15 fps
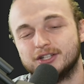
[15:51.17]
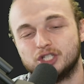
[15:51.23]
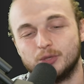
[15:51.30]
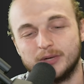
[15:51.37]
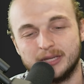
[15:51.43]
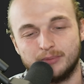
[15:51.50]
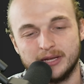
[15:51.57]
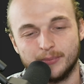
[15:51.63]
too
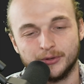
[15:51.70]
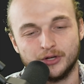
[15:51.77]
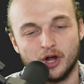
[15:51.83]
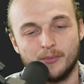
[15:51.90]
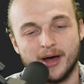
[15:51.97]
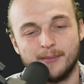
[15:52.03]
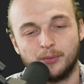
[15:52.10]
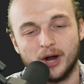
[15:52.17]
many people know
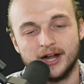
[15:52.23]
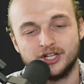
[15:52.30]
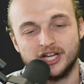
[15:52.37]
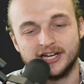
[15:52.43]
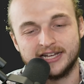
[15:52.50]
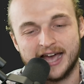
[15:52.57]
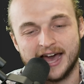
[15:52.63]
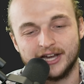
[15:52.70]
about
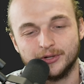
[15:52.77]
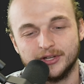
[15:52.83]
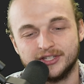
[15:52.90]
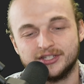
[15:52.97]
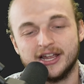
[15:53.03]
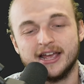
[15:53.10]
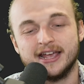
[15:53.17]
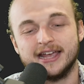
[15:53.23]
Project Catalyst,
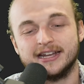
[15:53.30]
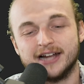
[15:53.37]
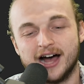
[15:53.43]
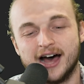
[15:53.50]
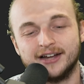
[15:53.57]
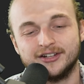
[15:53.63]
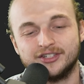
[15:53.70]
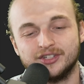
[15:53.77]
and
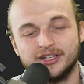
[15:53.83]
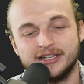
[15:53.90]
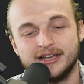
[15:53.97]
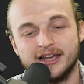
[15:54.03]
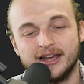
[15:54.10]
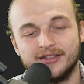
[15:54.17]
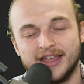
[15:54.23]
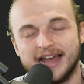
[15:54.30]
honestly,
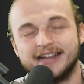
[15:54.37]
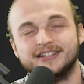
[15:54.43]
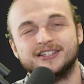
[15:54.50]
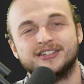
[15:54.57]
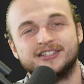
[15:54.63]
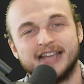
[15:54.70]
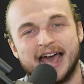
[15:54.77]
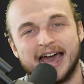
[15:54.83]
that is
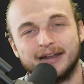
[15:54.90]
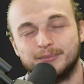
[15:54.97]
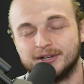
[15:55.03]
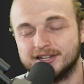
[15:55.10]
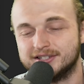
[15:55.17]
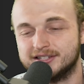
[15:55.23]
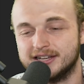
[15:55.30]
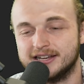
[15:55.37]
sad
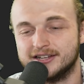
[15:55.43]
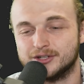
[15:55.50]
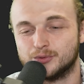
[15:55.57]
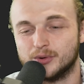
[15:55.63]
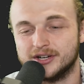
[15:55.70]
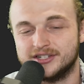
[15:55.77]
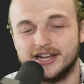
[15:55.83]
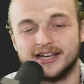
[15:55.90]
because it is
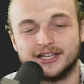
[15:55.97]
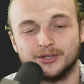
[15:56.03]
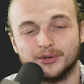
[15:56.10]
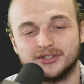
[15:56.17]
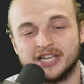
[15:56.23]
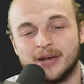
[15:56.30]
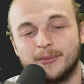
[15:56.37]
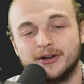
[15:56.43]

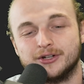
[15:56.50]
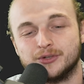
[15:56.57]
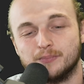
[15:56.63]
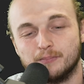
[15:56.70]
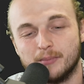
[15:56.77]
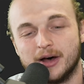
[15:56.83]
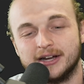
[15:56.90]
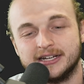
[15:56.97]
ridiculous how much
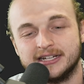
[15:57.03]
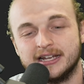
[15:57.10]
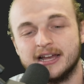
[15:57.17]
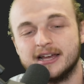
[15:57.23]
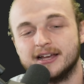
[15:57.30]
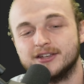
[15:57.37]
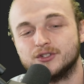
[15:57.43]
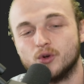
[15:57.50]
money
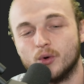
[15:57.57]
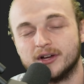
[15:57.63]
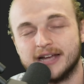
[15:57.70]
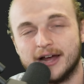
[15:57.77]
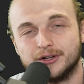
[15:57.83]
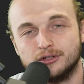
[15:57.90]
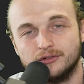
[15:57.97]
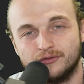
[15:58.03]
is going
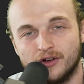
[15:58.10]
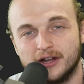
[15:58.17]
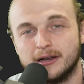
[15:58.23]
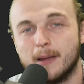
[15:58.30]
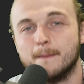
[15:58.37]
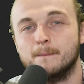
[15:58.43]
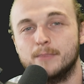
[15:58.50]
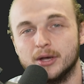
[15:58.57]
out to
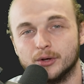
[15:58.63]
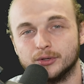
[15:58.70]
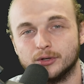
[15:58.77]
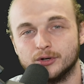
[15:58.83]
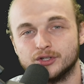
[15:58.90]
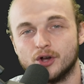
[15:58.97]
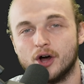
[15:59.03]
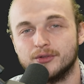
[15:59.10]
fund
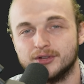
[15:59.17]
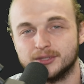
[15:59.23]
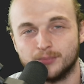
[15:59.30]
builders on this